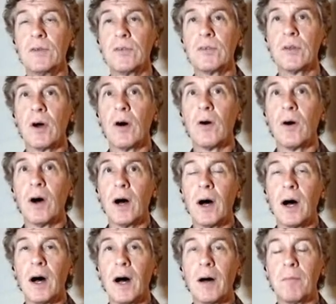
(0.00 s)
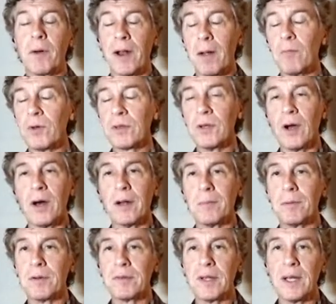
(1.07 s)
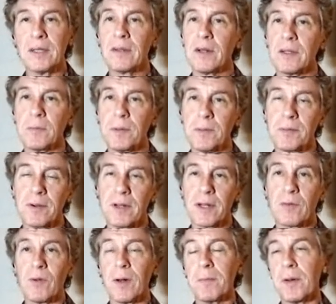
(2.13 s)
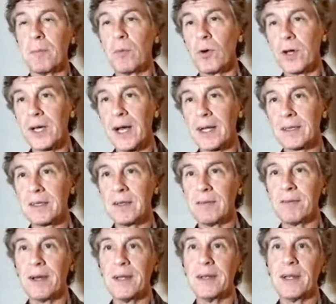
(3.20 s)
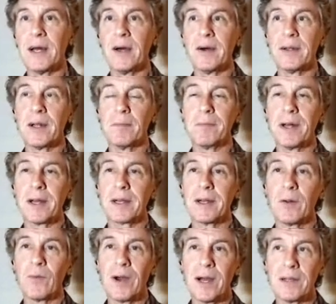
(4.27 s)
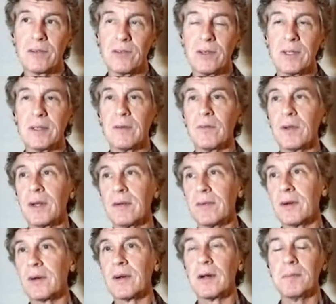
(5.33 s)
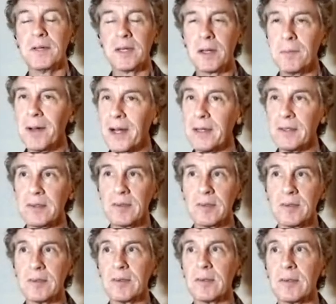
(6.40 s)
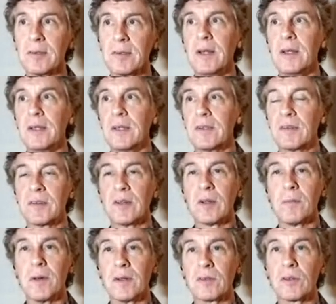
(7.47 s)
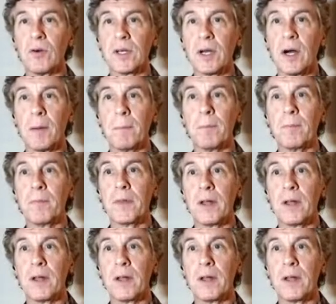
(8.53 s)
So, but I'm with you 100%. All the people are like, well, I'm going to boycott the event now, and I'm not going to watch it, whatever. I mean, come on, this is still the Moscone Cup.